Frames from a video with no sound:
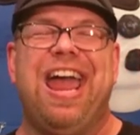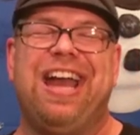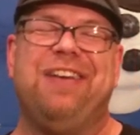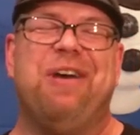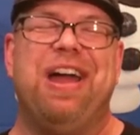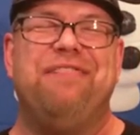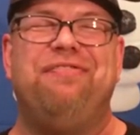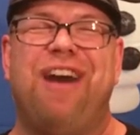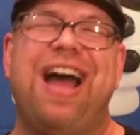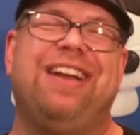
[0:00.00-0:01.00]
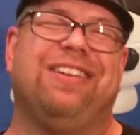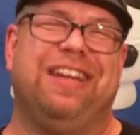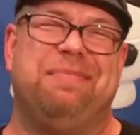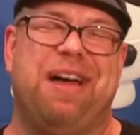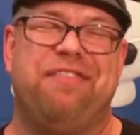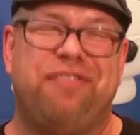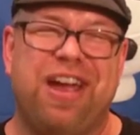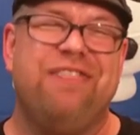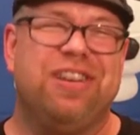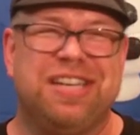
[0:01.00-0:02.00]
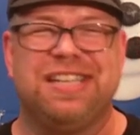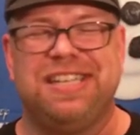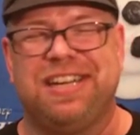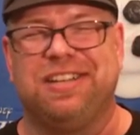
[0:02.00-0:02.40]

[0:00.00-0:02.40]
Anyway, finally, my favorite Disney